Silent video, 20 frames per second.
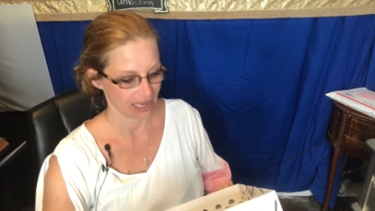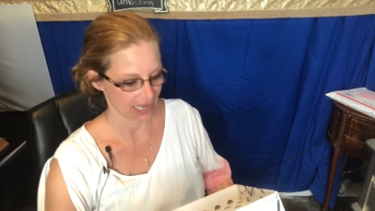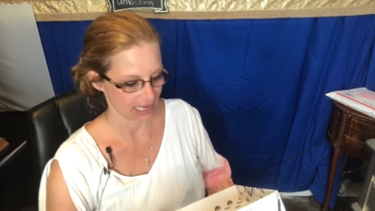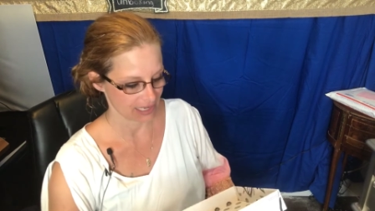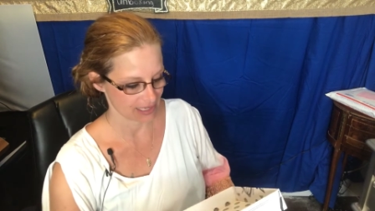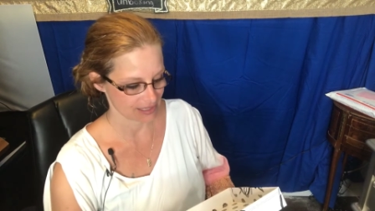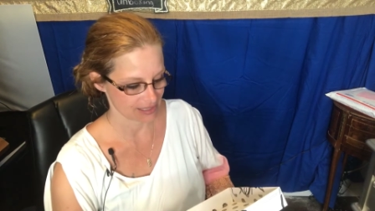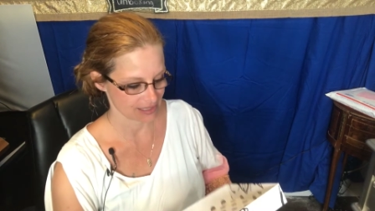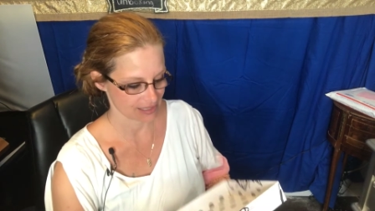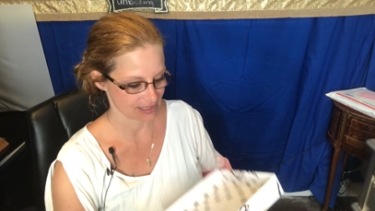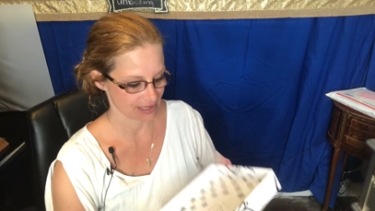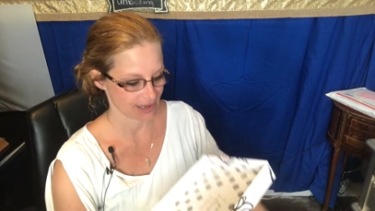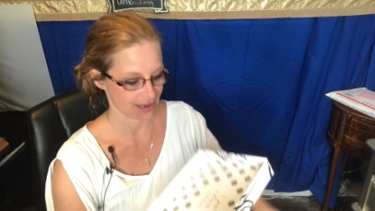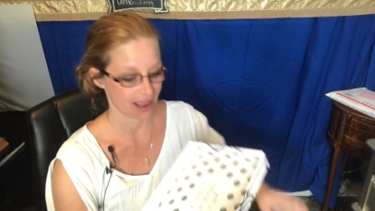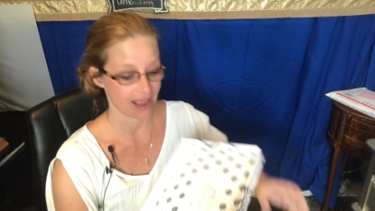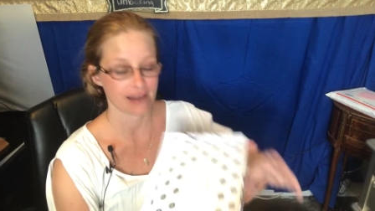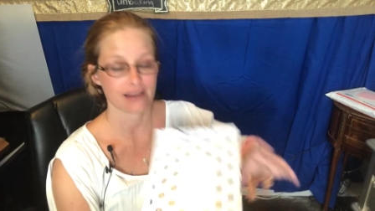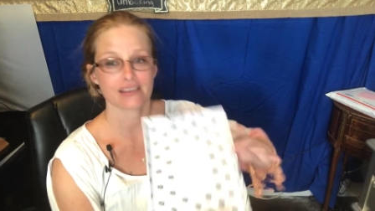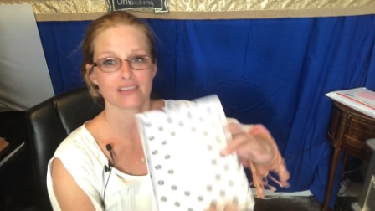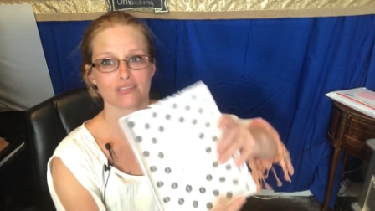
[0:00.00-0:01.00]
And it says I
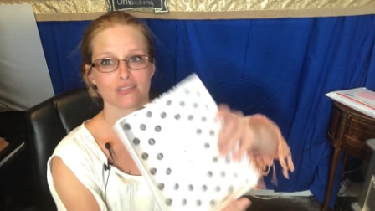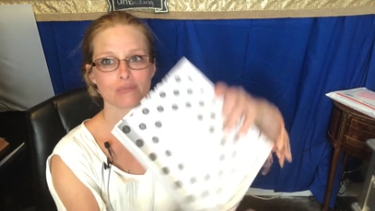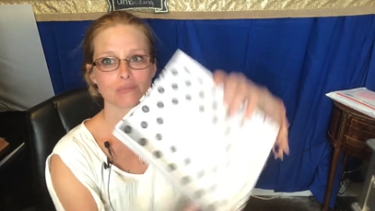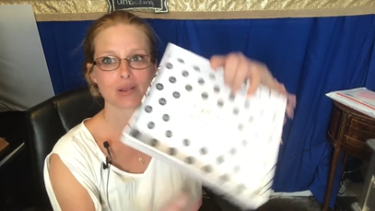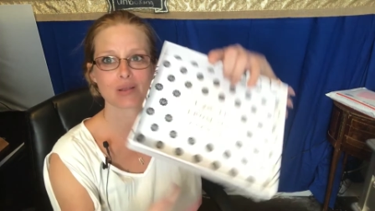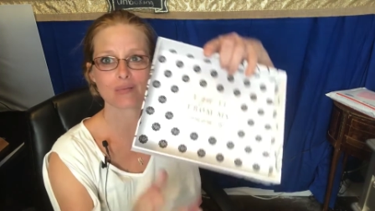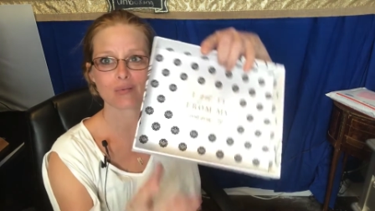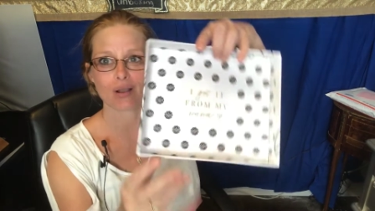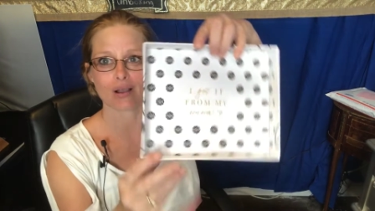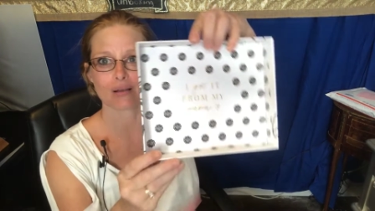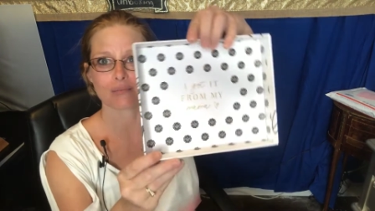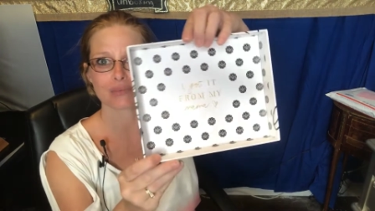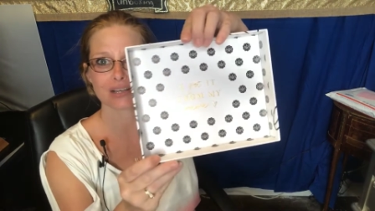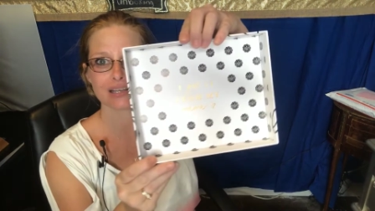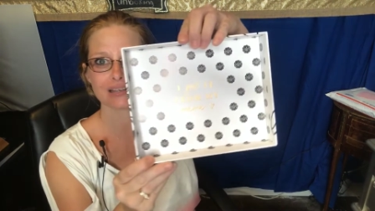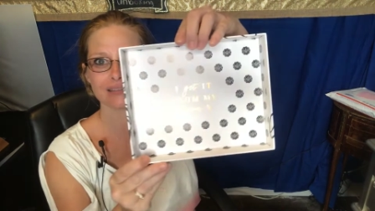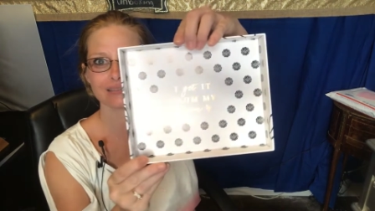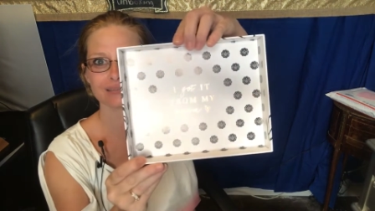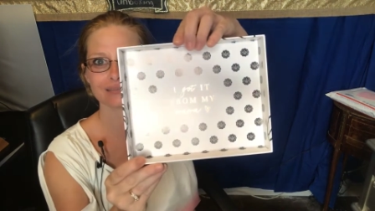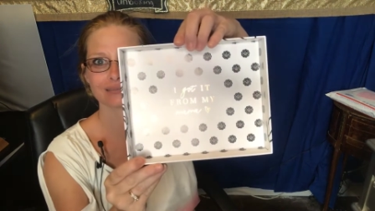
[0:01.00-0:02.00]
got it from my
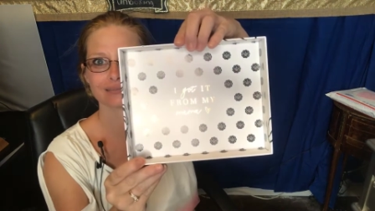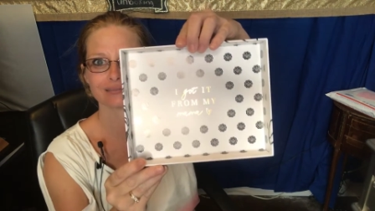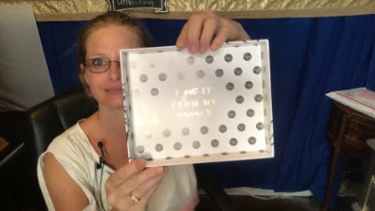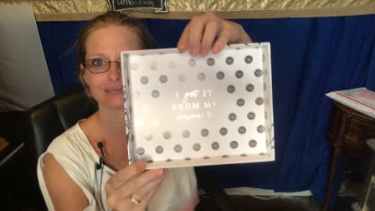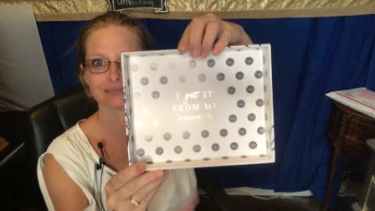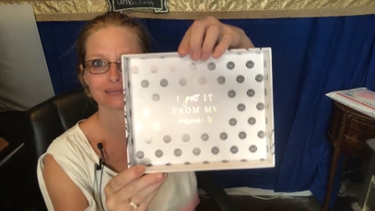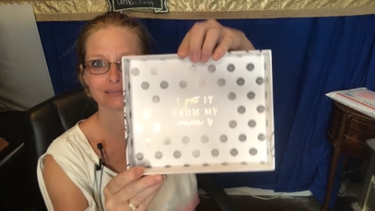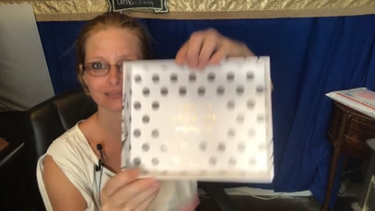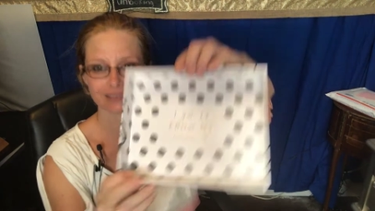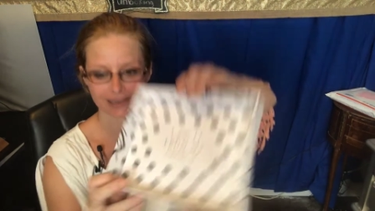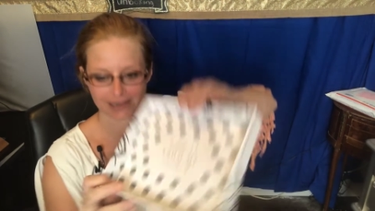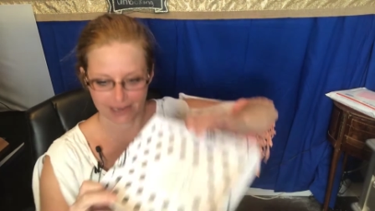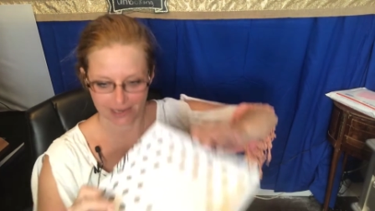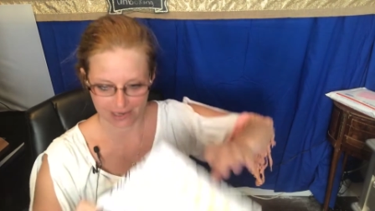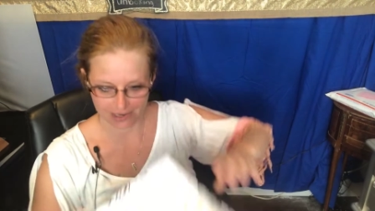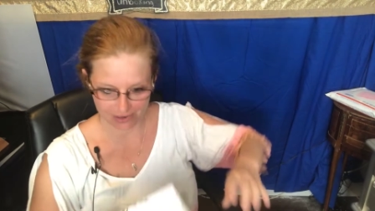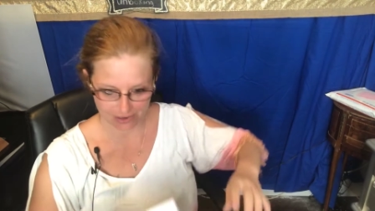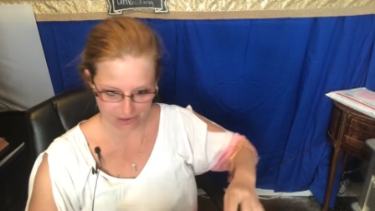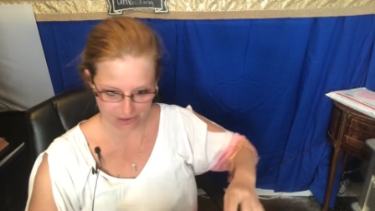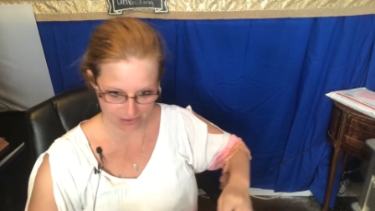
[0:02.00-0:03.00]
mama right
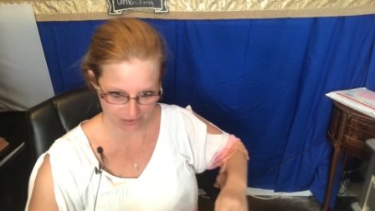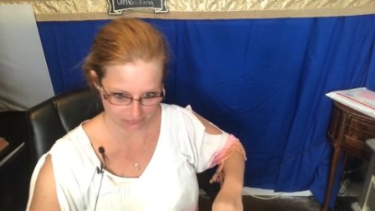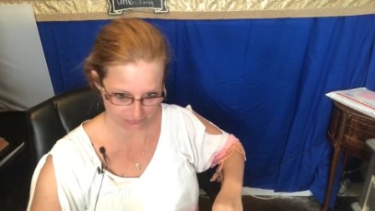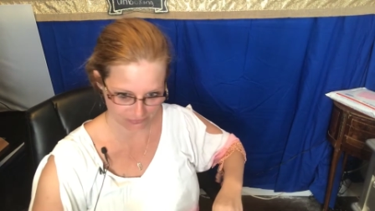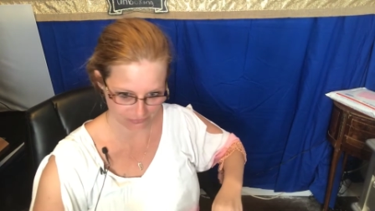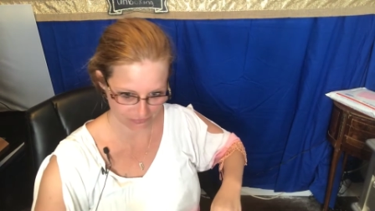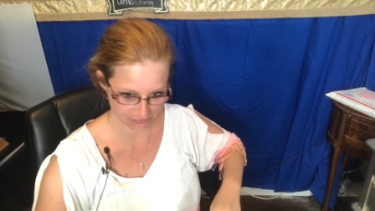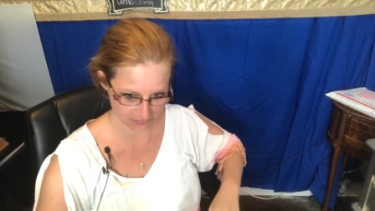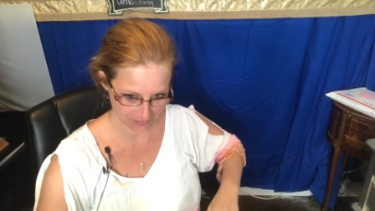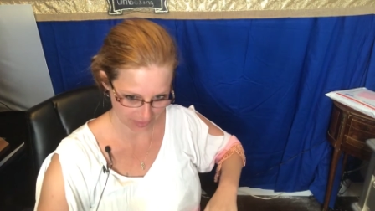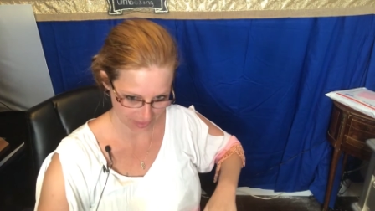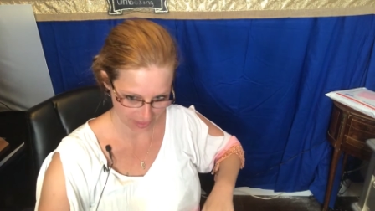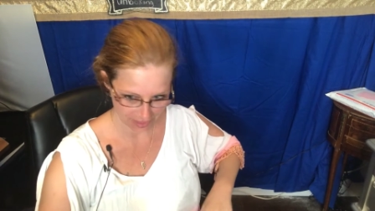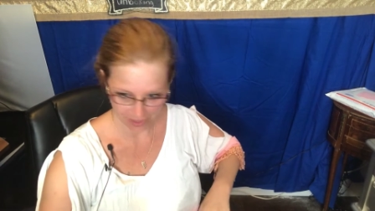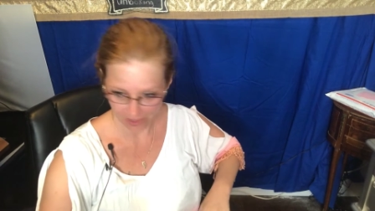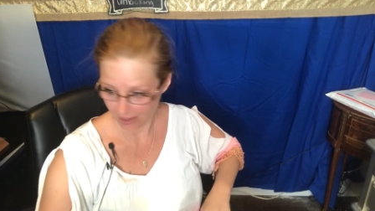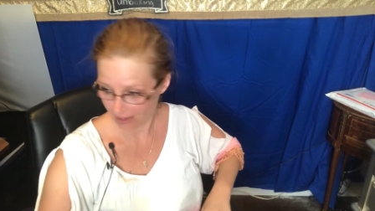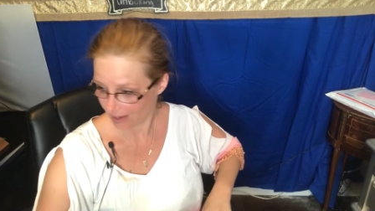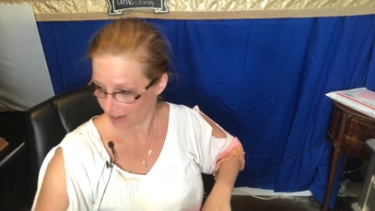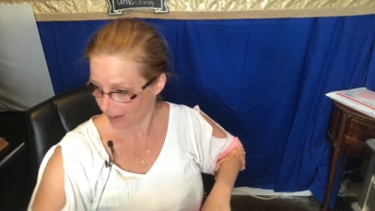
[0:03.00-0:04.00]
here.
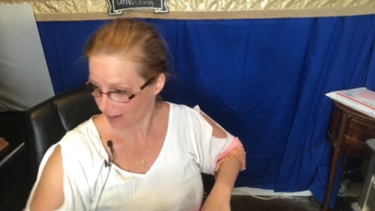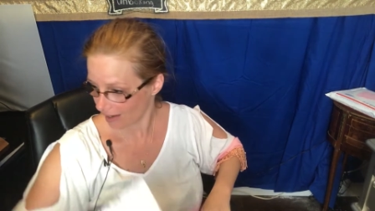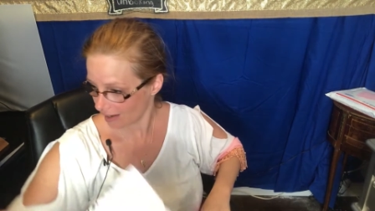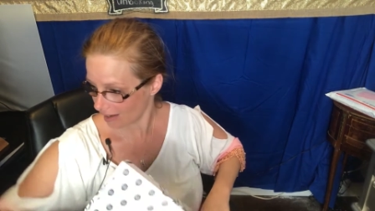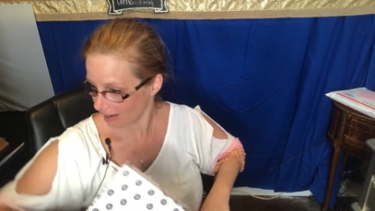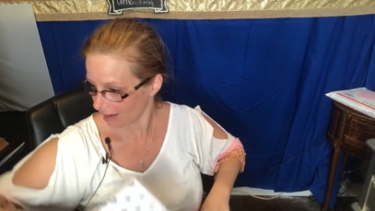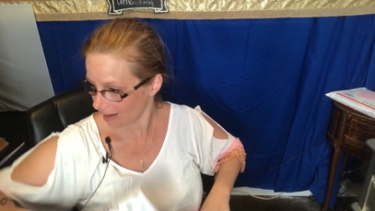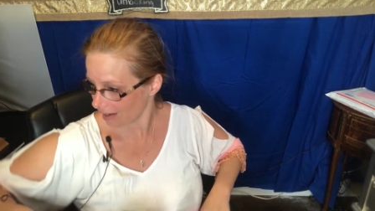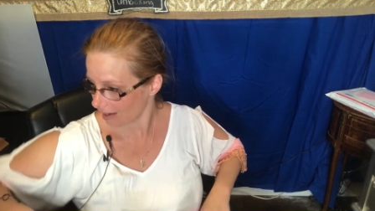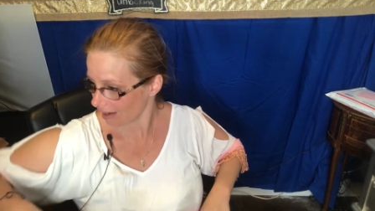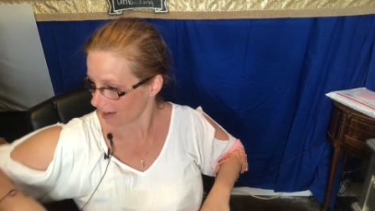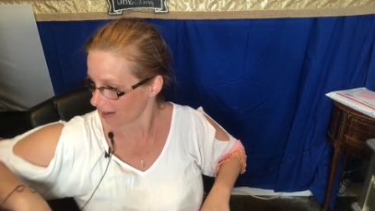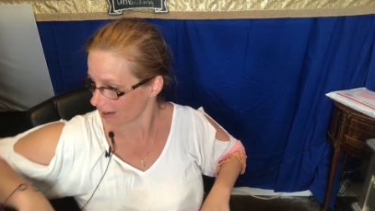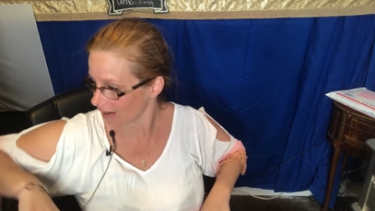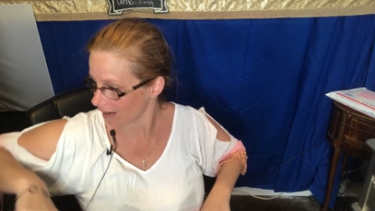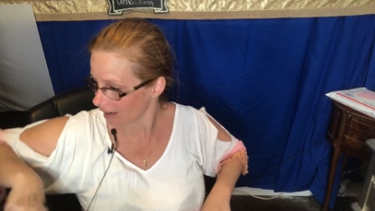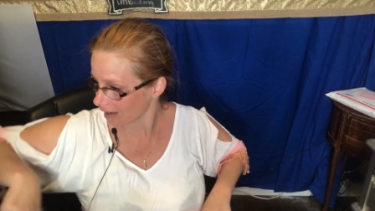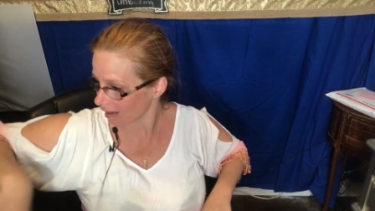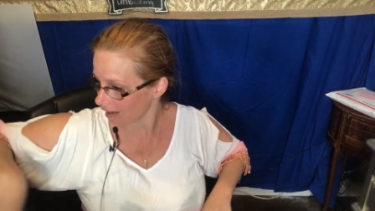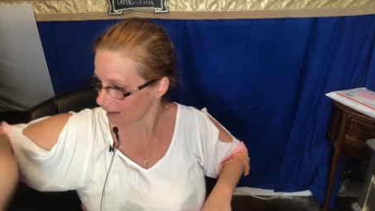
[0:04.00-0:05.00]

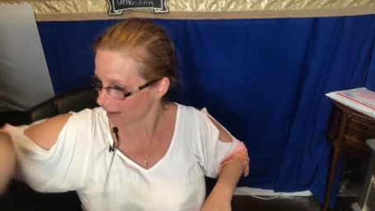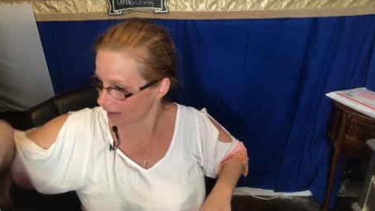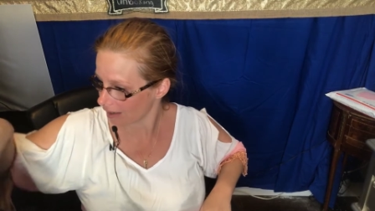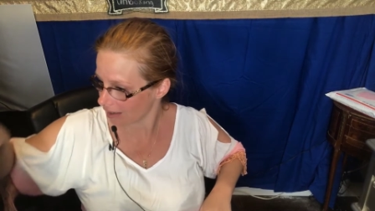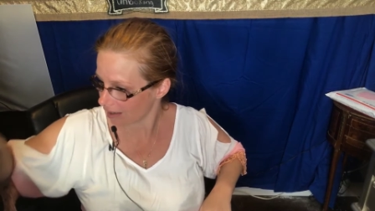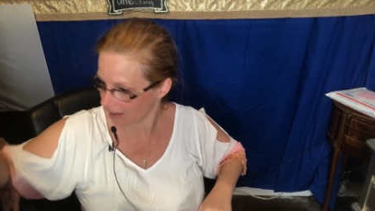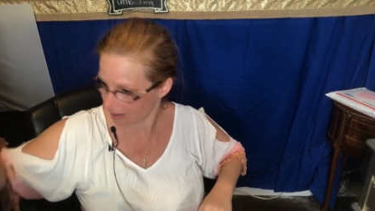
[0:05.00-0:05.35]
And